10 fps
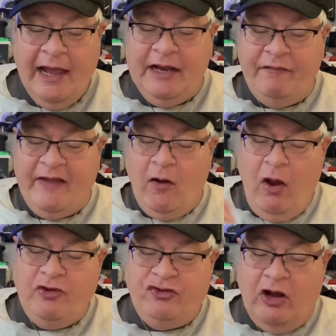And if they
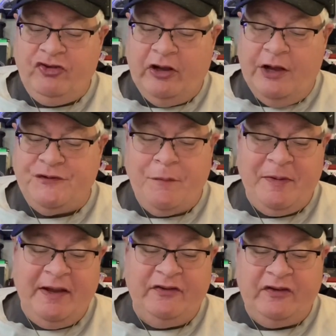are judging us for
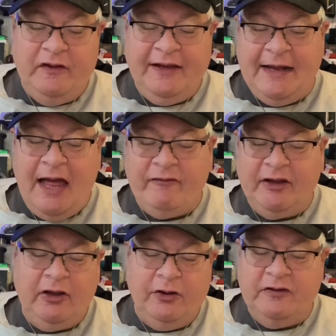being silly and
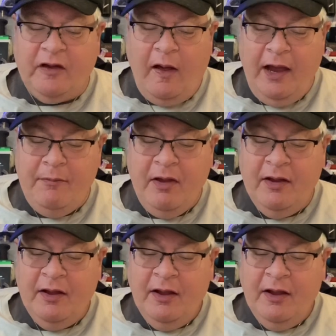having a good time,